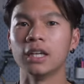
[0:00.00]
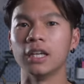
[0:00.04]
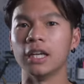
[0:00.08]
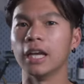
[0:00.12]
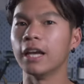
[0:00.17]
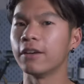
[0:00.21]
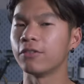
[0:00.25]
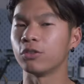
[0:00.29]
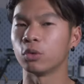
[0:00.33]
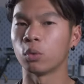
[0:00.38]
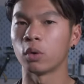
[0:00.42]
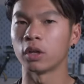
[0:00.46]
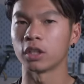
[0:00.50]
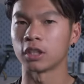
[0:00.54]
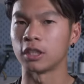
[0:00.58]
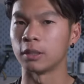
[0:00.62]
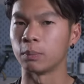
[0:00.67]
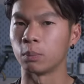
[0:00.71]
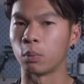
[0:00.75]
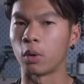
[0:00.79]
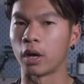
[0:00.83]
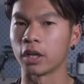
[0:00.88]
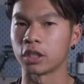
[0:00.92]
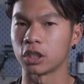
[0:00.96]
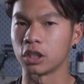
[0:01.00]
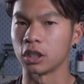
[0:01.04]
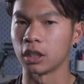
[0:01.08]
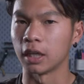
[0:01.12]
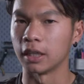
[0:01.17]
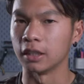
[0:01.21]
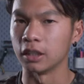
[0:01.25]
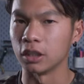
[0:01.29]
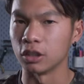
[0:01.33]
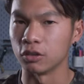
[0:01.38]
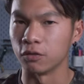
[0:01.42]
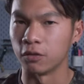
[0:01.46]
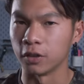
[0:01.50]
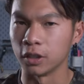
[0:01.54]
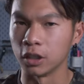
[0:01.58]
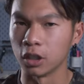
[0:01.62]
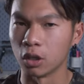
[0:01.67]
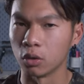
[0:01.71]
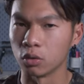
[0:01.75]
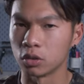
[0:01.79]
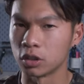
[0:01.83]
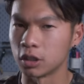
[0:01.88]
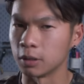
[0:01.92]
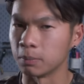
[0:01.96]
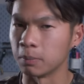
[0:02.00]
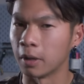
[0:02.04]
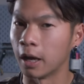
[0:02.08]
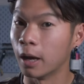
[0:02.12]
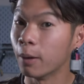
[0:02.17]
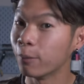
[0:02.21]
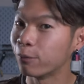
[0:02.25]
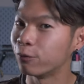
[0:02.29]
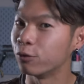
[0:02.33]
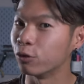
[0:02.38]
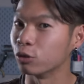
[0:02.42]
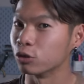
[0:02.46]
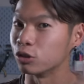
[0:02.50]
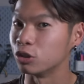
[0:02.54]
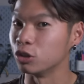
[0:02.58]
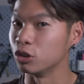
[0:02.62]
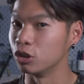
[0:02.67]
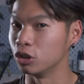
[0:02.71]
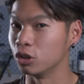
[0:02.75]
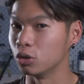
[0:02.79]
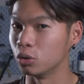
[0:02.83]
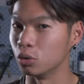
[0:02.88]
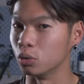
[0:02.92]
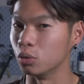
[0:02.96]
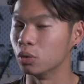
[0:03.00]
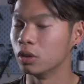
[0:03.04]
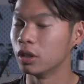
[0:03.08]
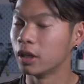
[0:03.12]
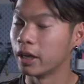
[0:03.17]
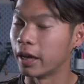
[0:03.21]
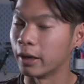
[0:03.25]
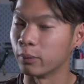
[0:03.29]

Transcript: If you want to keep watching and these videos seem helpful to you